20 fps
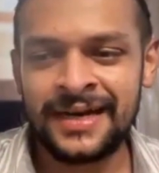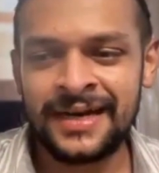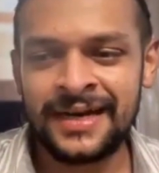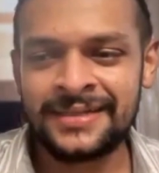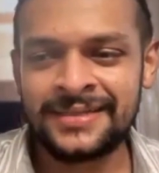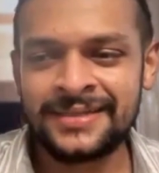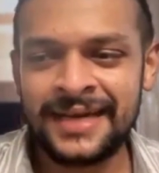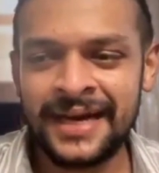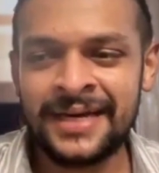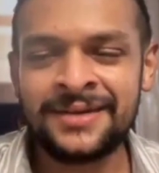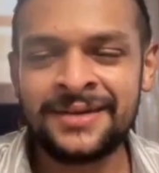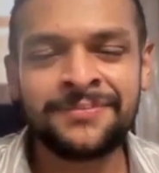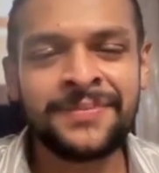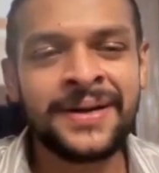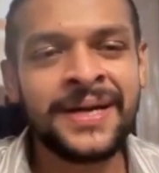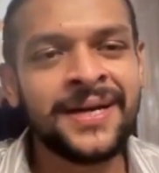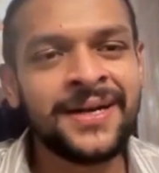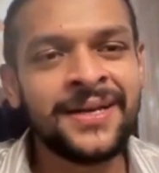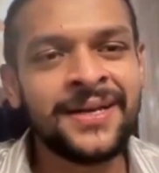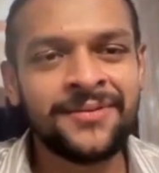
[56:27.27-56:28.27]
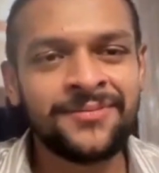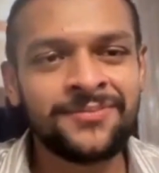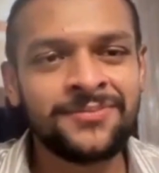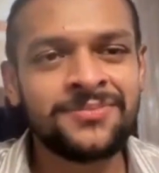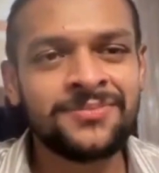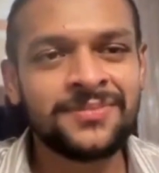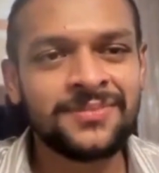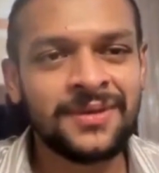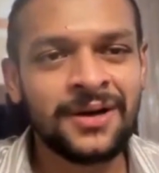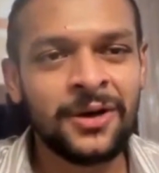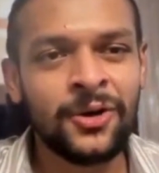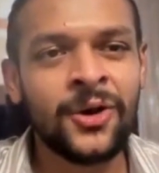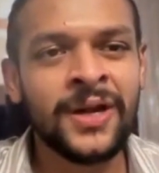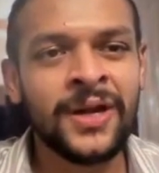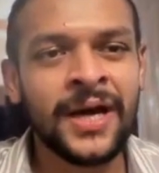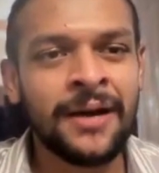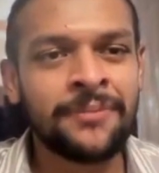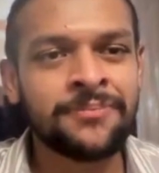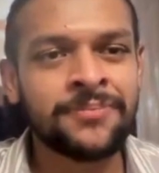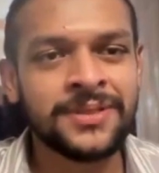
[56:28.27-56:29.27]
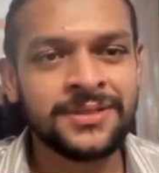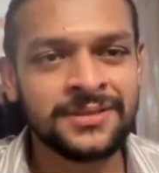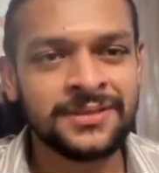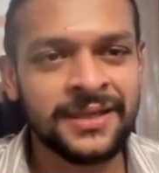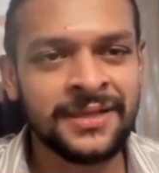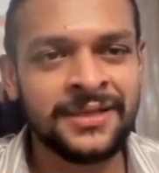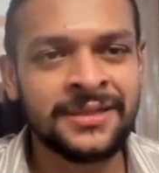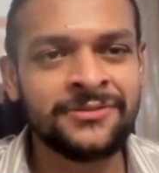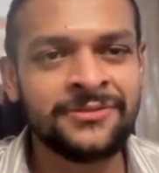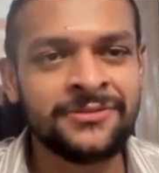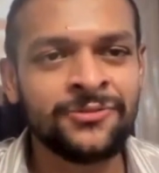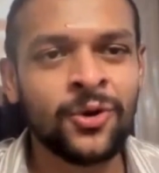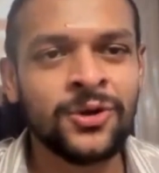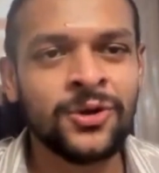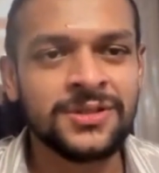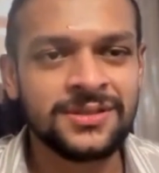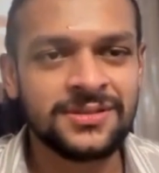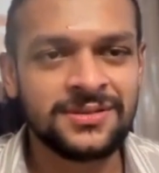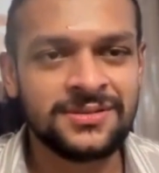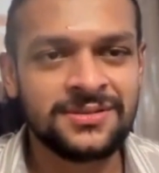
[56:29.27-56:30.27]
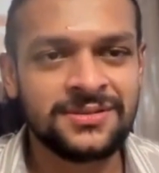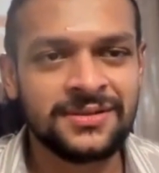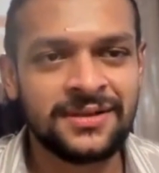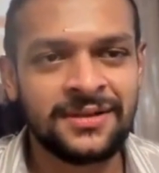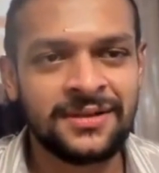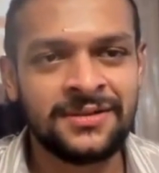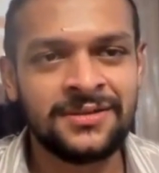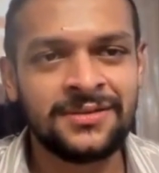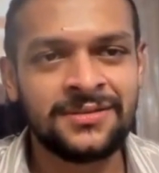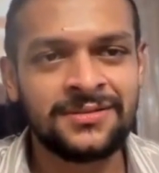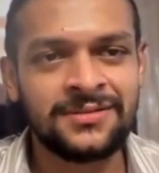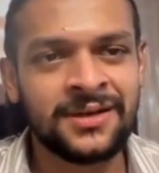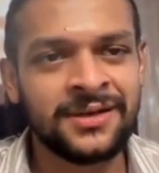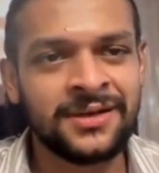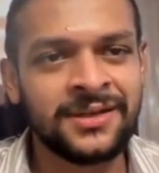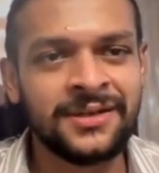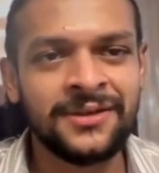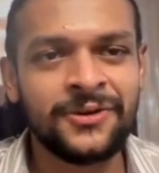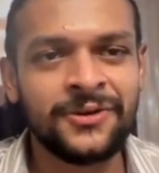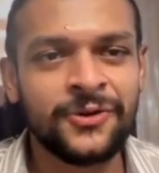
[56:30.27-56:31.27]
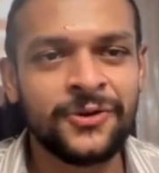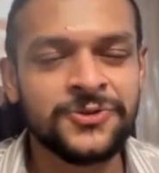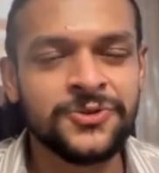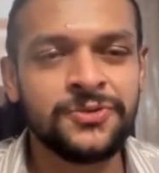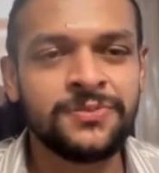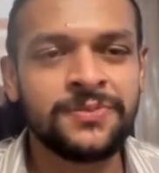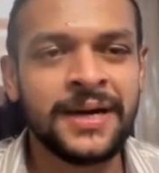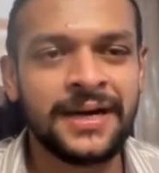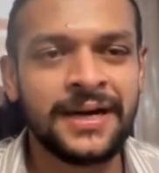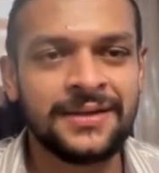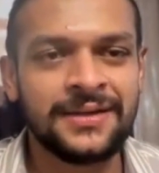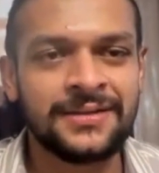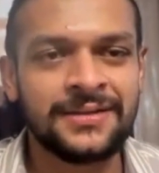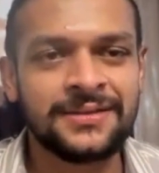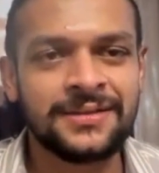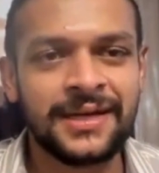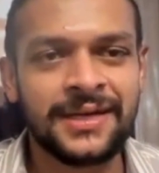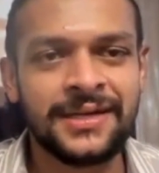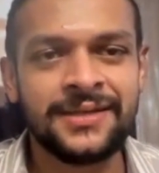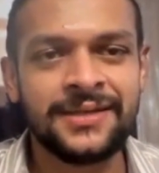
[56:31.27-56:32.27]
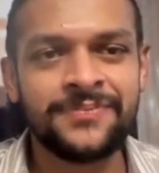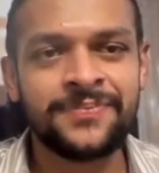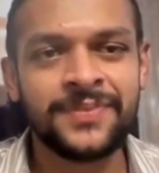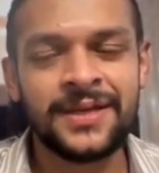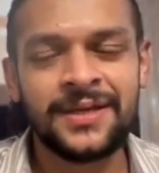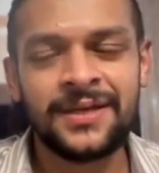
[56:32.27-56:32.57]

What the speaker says: and that made him a lot happier than he was a year or so back, right?